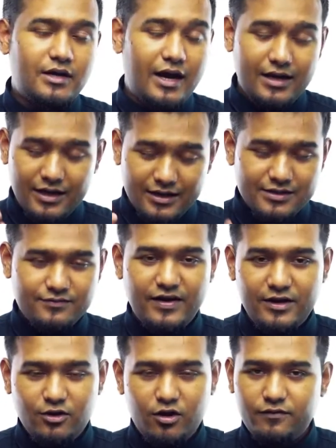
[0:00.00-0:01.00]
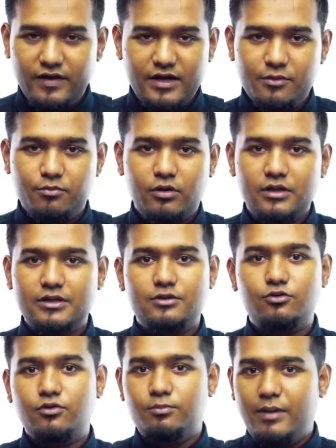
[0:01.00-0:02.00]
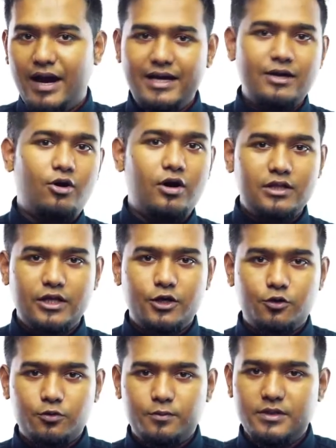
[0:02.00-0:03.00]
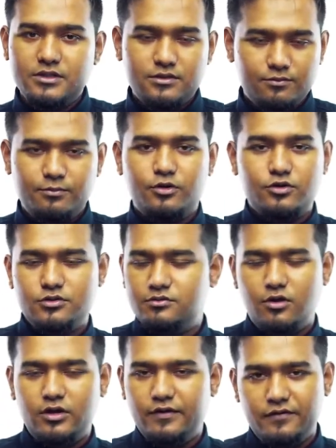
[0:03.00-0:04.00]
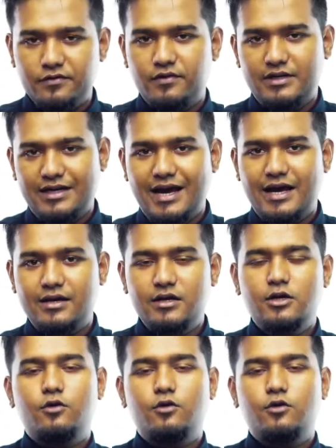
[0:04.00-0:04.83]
and it is not very important to buy all the equipments, because not everyone can.